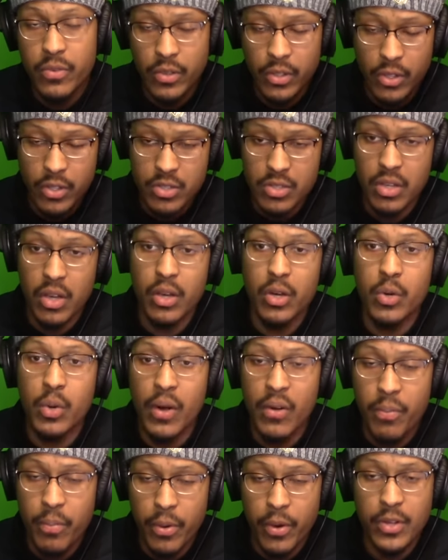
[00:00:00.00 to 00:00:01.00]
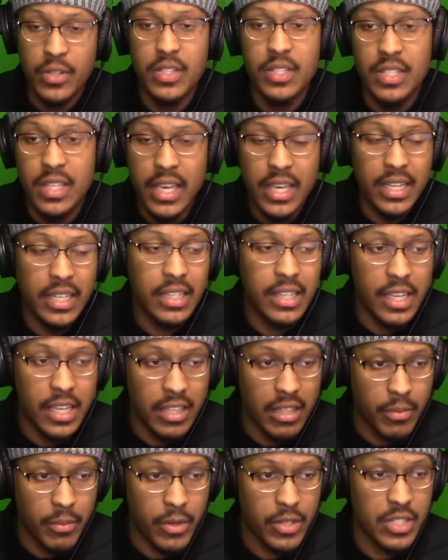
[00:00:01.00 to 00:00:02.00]
For those of y'all who have purchased anything
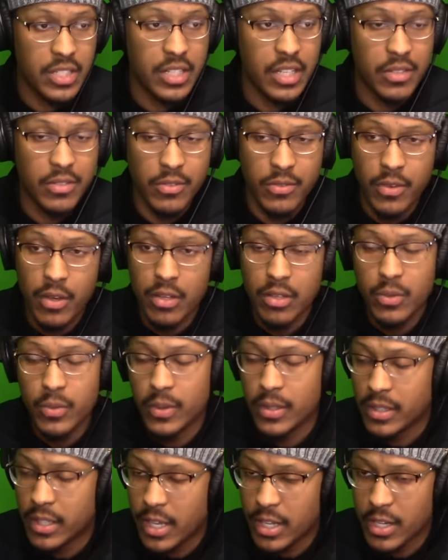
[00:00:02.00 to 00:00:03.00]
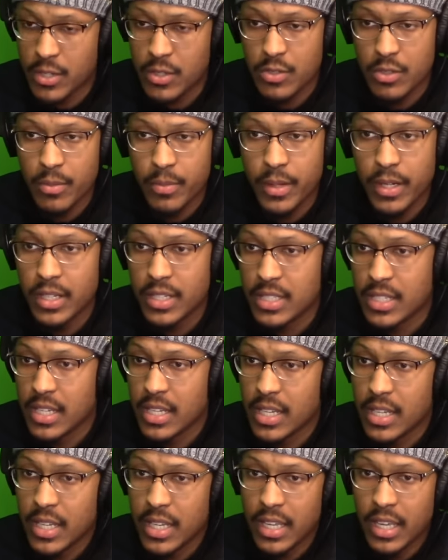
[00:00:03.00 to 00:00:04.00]
in the merchandise for volume one, thank you so much.
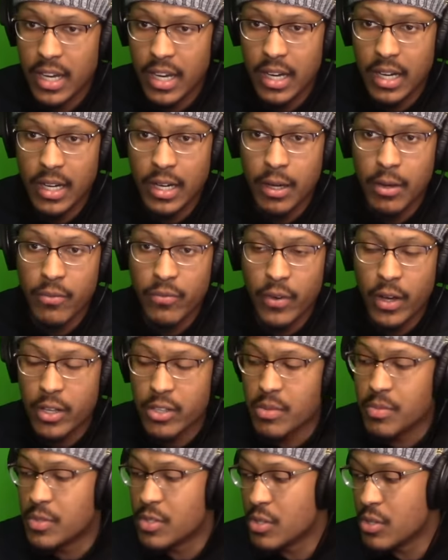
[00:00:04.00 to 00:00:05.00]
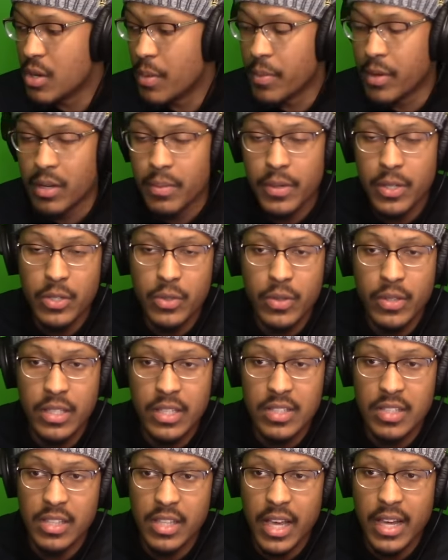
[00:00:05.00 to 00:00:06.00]
Uh, volume two, I'm gonna be doing
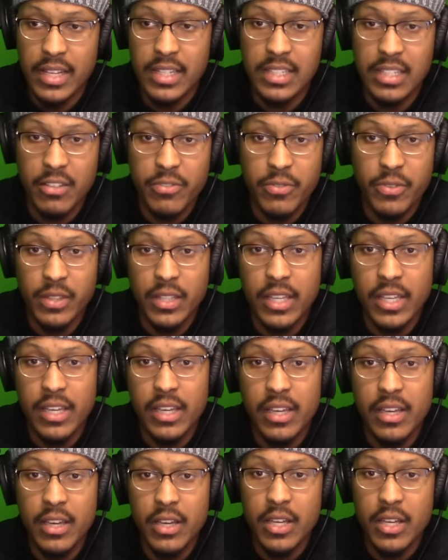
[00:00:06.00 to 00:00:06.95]
things a lot differently.